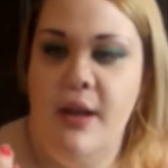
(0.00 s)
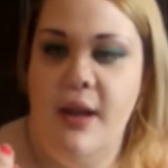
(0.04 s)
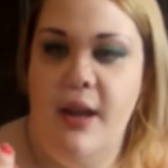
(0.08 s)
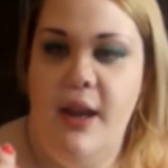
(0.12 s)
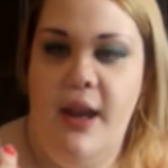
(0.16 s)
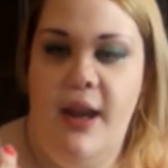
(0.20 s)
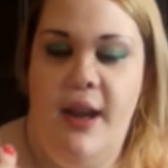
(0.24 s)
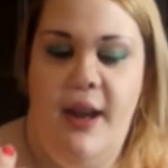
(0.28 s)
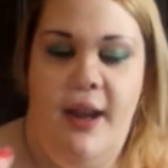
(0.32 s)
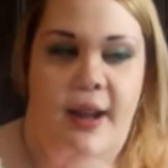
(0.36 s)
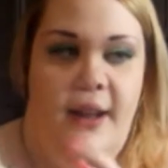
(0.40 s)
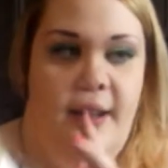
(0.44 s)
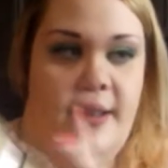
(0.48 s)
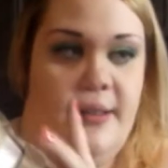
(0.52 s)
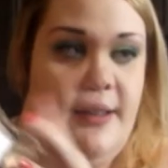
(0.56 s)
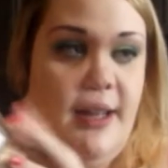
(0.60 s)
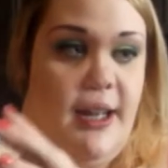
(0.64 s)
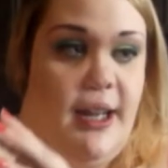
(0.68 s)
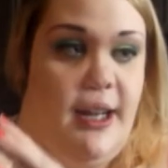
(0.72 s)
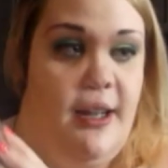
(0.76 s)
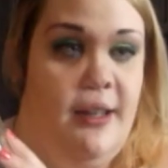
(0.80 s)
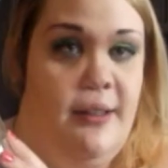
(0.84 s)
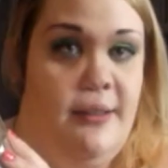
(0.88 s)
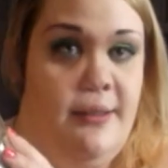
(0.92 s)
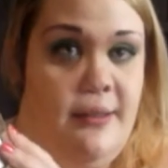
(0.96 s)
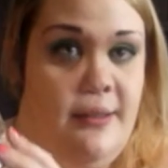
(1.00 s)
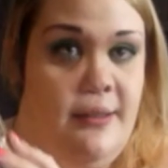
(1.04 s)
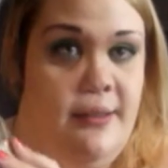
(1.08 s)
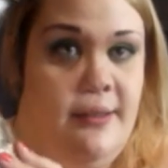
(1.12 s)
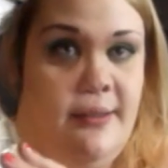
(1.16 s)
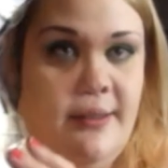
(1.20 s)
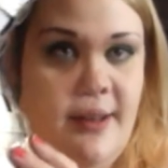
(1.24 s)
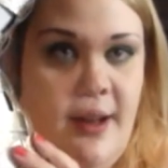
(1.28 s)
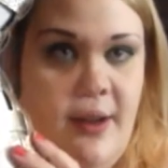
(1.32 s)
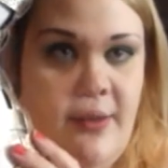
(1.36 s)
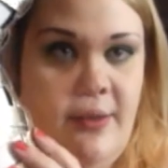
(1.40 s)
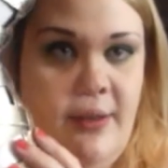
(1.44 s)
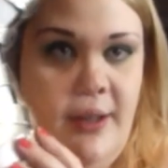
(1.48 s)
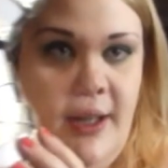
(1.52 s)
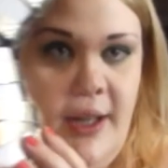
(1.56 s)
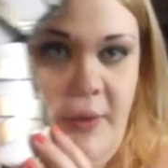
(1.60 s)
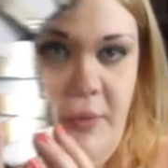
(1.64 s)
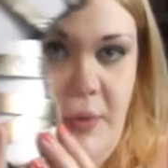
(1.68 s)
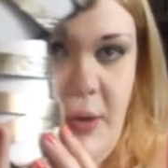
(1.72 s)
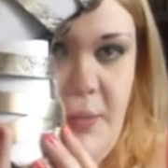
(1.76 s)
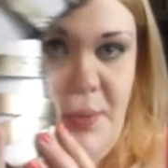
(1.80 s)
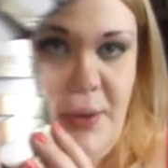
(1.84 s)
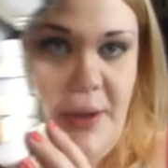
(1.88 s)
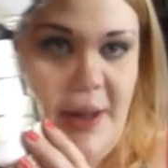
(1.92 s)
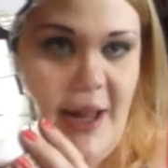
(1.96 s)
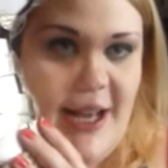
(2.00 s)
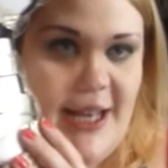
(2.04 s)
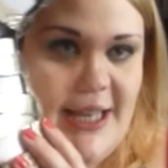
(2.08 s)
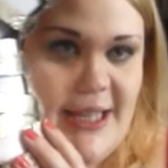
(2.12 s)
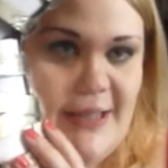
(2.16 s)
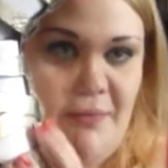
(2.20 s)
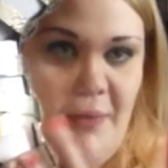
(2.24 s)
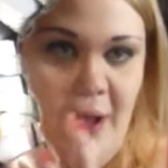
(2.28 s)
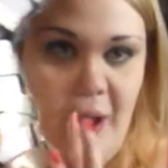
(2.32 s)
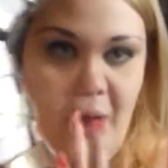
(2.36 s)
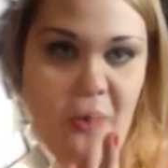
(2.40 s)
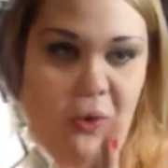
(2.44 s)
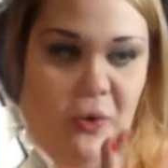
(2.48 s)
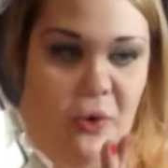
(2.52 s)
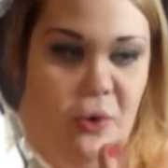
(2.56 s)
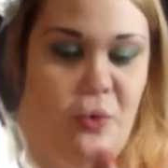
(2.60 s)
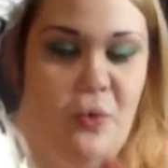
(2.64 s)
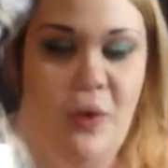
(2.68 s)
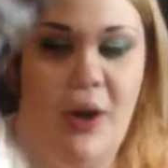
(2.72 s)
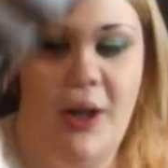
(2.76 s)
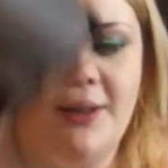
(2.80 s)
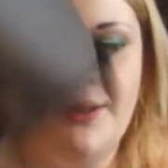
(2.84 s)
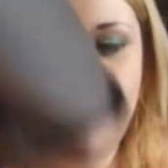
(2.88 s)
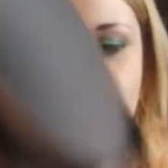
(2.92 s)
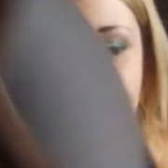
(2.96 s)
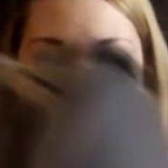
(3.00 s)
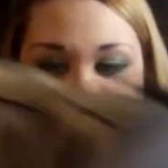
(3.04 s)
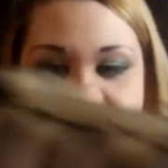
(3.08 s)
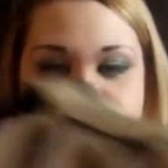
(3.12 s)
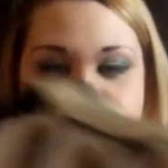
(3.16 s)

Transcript: and they can definitely replace my old ones.